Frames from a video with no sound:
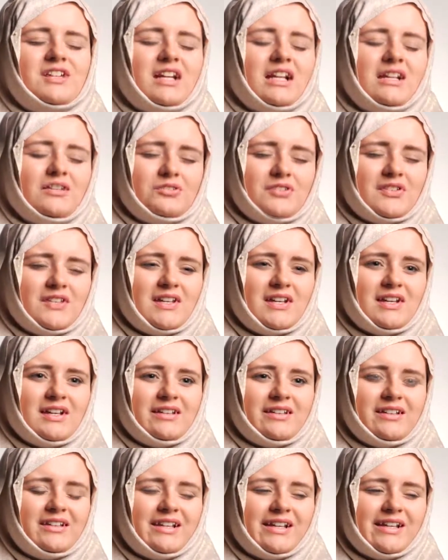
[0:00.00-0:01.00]

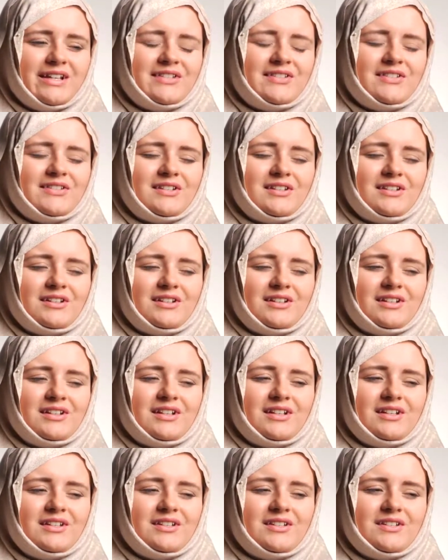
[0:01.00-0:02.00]
al-Hussein in Leicester.
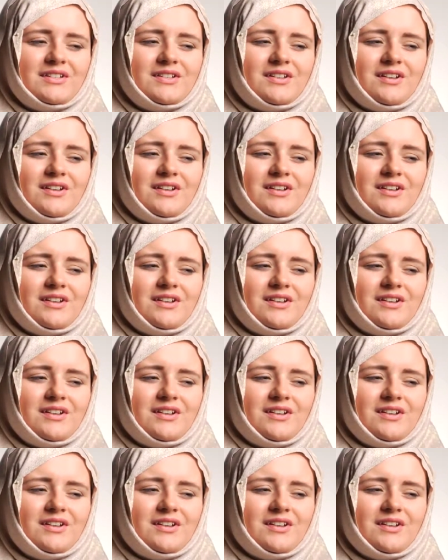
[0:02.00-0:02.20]
And,